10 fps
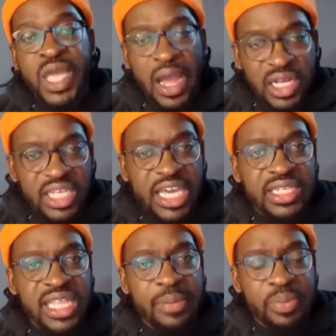I'm going to get
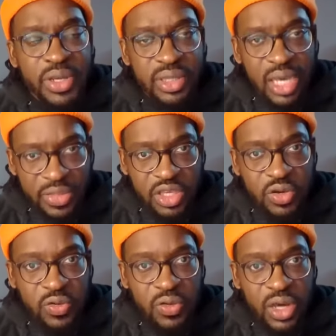to that point. I think
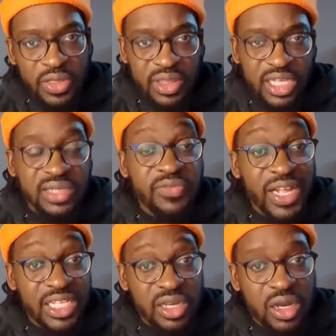there's some
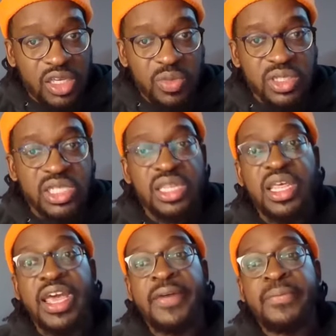valid arguments in
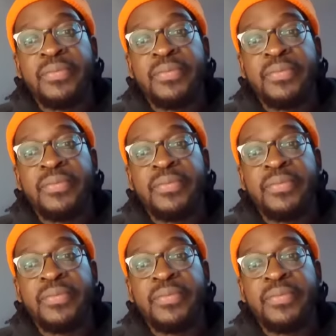there.